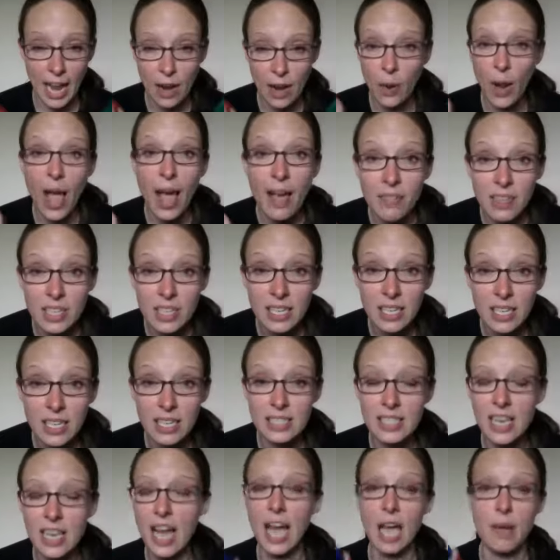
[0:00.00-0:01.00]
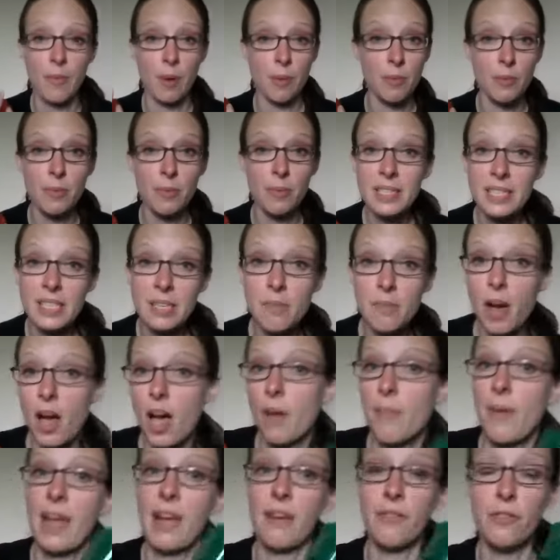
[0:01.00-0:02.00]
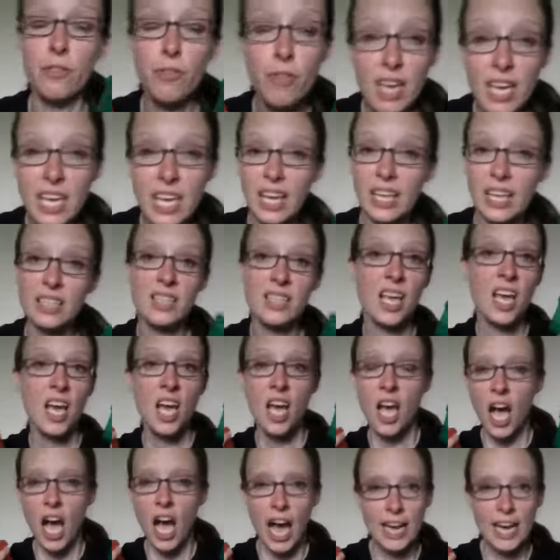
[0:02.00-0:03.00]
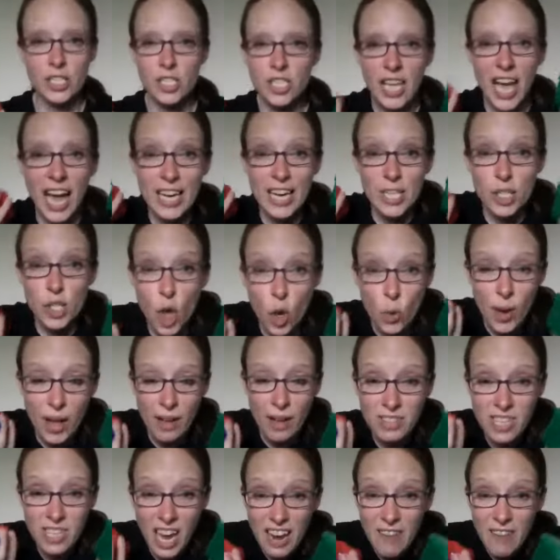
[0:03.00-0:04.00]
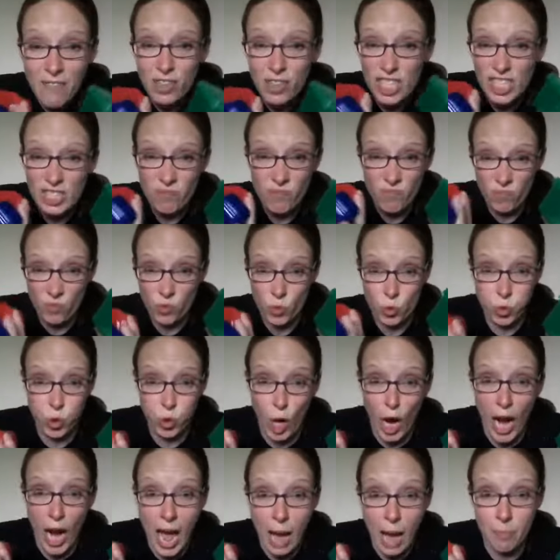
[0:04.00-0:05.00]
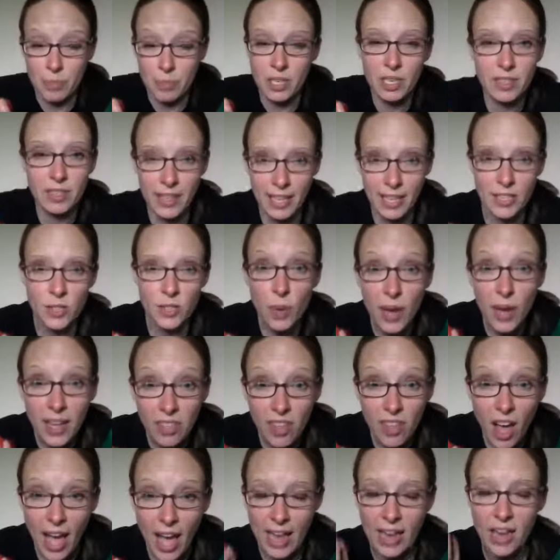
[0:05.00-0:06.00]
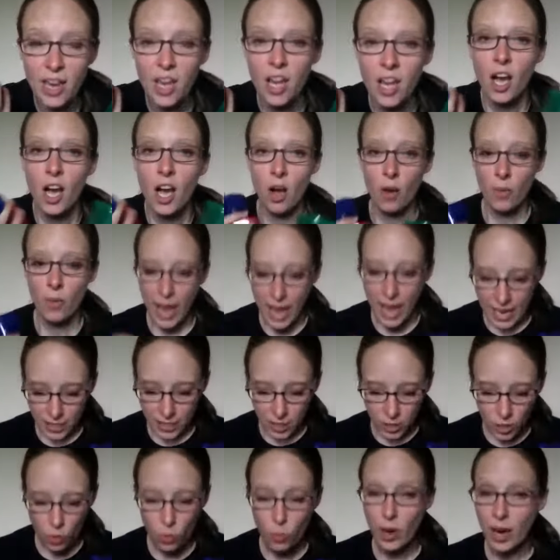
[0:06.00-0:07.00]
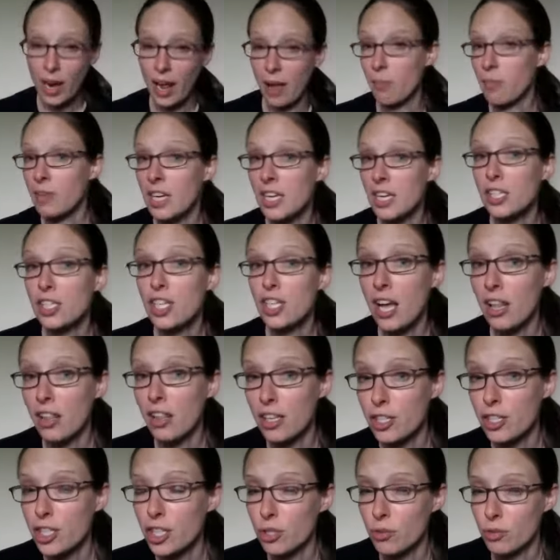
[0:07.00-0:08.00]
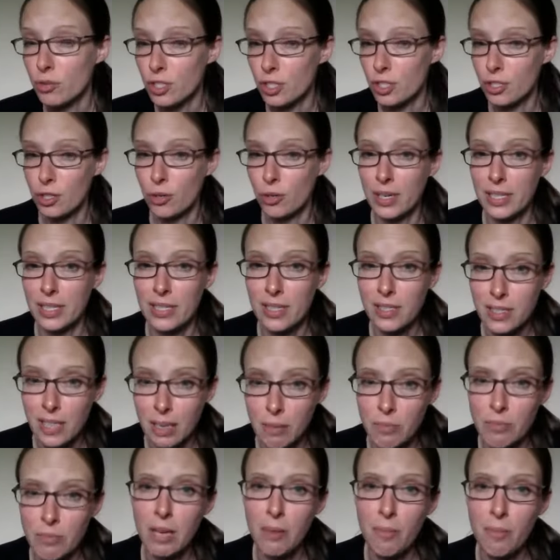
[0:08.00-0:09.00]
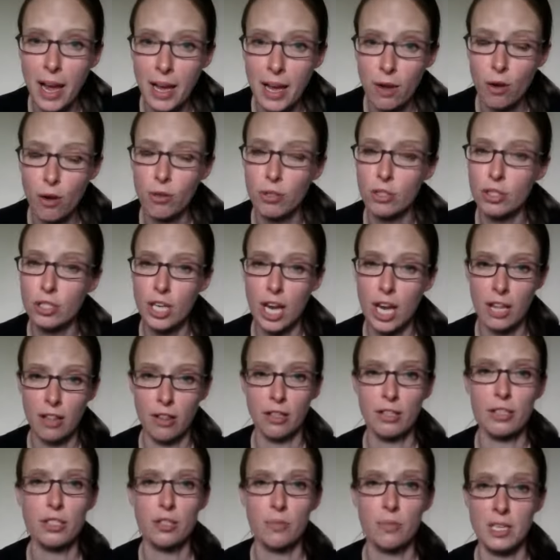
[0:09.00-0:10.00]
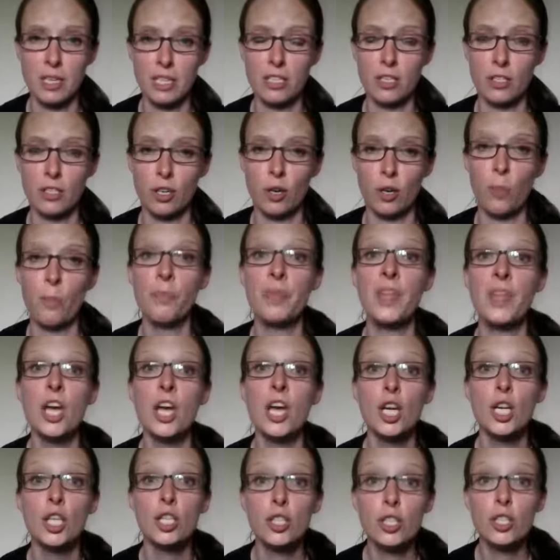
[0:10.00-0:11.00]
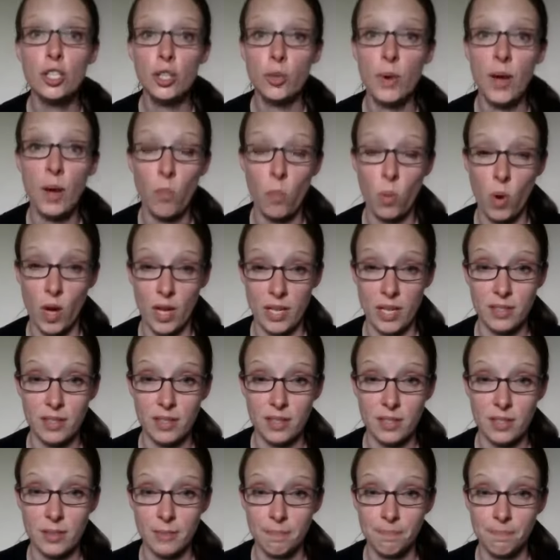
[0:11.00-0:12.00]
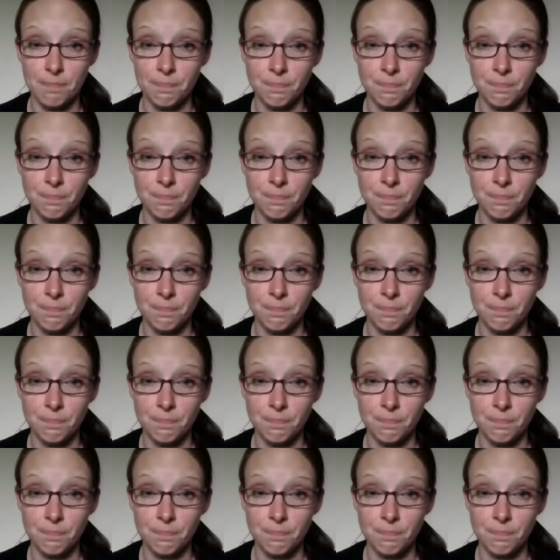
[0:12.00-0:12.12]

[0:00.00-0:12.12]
I don't have this kind of time. I'm a busy mom. I have 3 kids. I don't have time for this crap. That's what I thought. Okay, so what I'm going to challenge you to do is the same thing my coach challenged me to do. Do it once.